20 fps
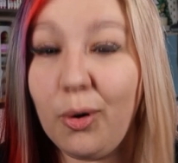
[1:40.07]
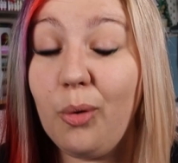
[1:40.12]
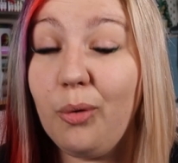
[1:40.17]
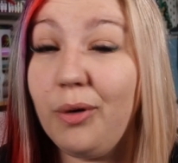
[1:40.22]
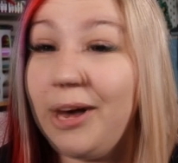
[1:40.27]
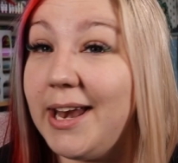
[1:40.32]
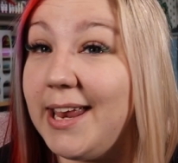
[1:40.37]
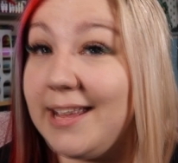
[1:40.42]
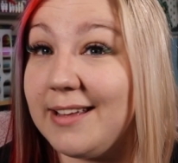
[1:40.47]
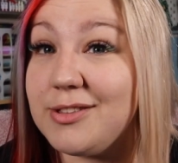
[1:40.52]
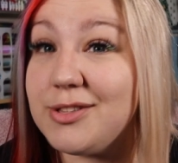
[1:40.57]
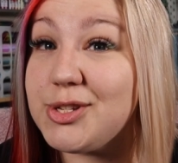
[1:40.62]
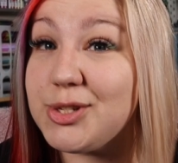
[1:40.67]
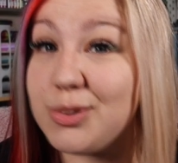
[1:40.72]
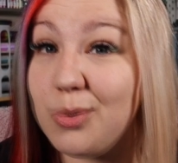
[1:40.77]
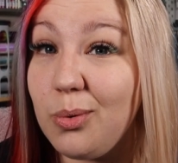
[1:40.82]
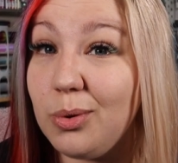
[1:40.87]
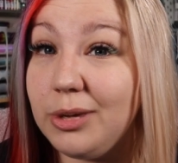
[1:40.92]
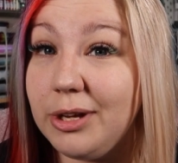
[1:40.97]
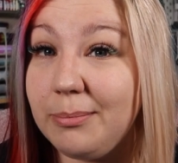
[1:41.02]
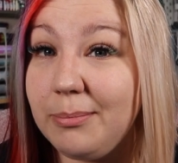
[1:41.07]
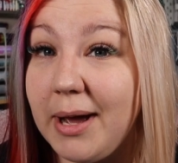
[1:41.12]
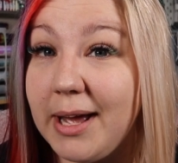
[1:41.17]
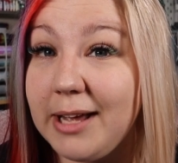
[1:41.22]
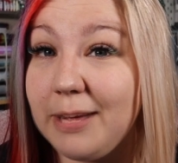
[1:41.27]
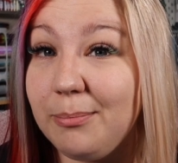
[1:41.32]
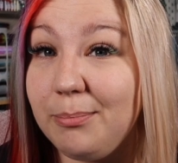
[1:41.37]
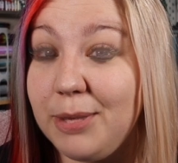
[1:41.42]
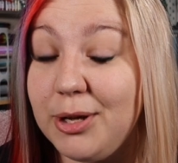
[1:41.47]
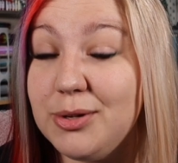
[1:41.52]
already installed on my
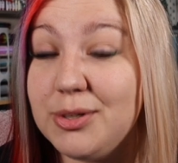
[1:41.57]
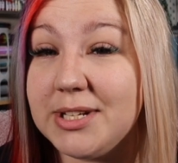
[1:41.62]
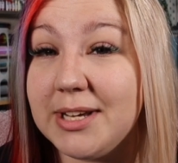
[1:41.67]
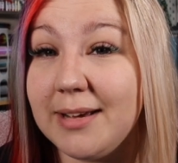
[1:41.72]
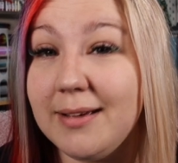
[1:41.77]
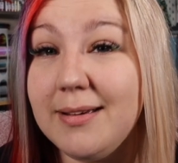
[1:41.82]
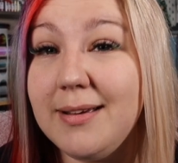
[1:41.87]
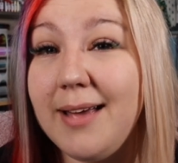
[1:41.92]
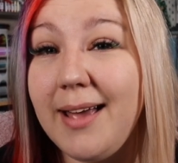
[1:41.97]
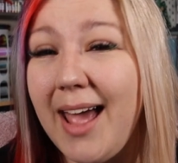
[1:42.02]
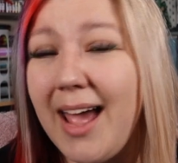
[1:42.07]
computer